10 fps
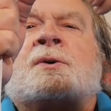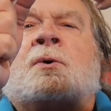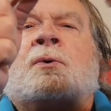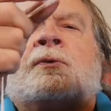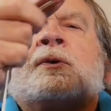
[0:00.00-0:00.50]

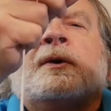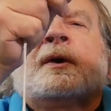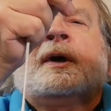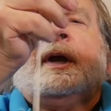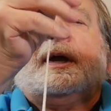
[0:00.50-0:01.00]
over
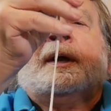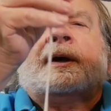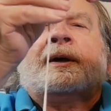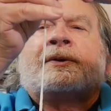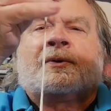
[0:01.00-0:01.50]
a,
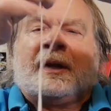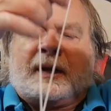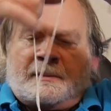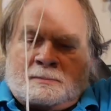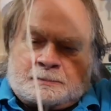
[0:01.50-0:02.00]
a tree
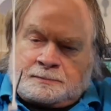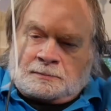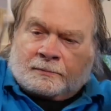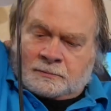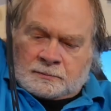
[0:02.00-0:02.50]
limb,
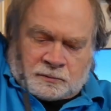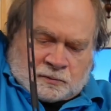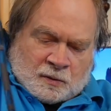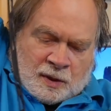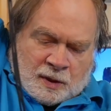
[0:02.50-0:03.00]

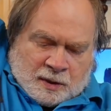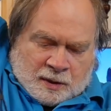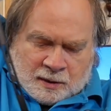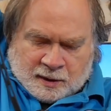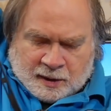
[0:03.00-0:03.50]

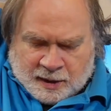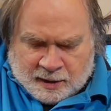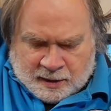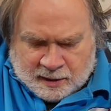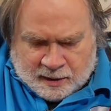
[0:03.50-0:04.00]

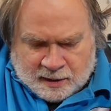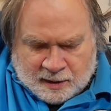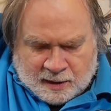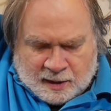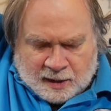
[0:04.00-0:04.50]
okay,
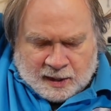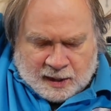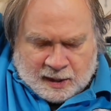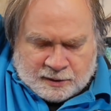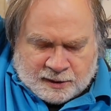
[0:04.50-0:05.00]

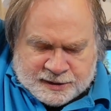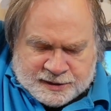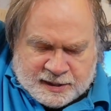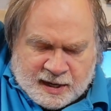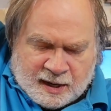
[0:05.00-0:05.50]
and you can
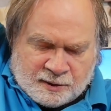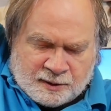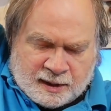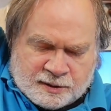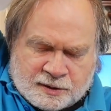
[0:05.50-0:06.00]
sit
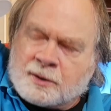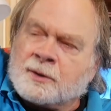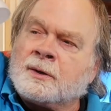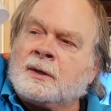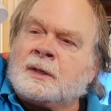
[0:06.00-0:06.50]
down at
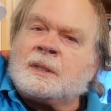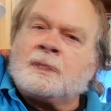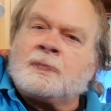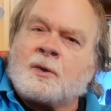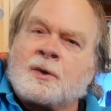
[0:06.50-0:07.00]
your
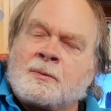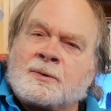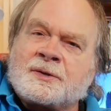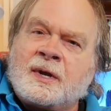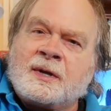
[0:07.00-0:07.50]

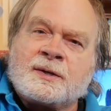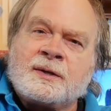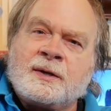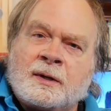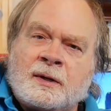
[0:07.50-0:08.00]
portable
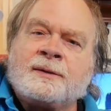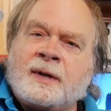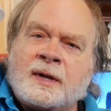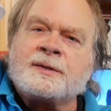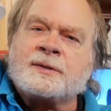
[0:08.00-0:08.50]
station in a
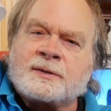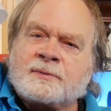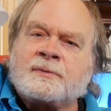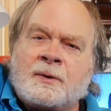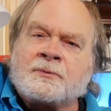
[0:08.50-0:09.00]

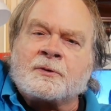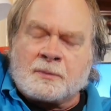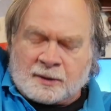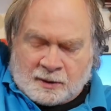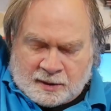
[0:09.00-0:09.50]
nice,
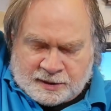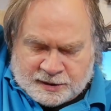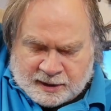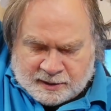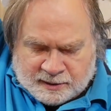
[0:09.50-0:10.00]
comfortable lawn
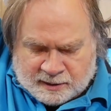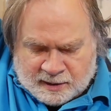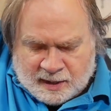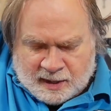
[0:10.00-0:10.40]
chair and